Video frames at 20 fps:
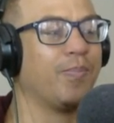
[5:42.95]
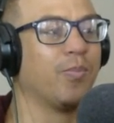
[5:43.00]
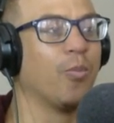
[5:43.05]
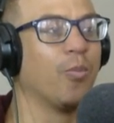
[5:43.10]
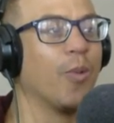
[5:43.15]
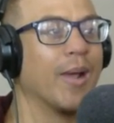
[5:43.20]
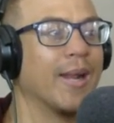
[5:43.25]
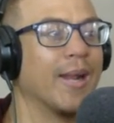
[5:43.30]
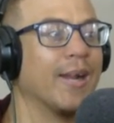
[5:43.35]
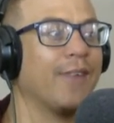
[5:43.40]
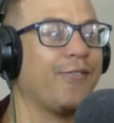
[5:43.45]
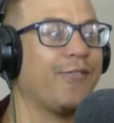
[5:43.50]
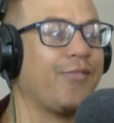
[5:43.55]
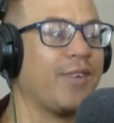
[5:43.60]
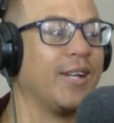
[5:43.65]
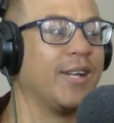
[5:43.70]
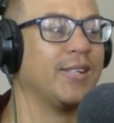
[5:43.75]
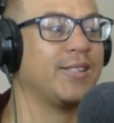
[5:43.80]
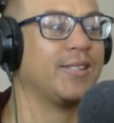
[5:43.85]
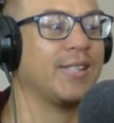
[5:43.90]
win a
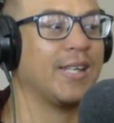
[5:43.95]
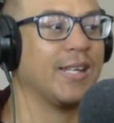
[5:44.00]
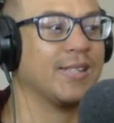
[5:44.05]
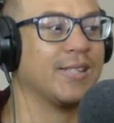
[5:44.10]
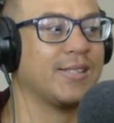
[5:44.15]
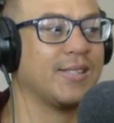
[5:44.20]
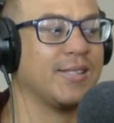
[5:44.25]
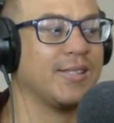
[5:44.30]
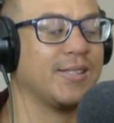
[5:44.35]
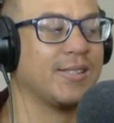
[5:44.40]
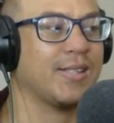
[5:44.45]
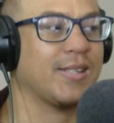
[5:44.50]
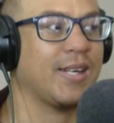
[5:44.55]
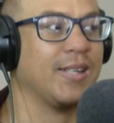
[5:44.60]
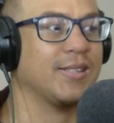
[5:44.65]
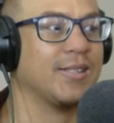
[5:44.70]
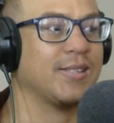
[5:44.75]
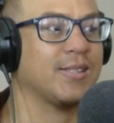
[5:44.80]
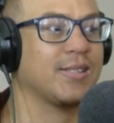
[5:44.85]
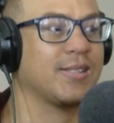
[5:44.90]
fight against these
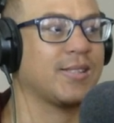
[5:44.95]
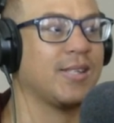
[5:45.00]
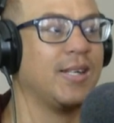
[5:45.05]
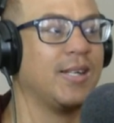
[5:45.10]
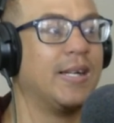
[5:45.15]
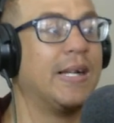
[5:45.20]
titans.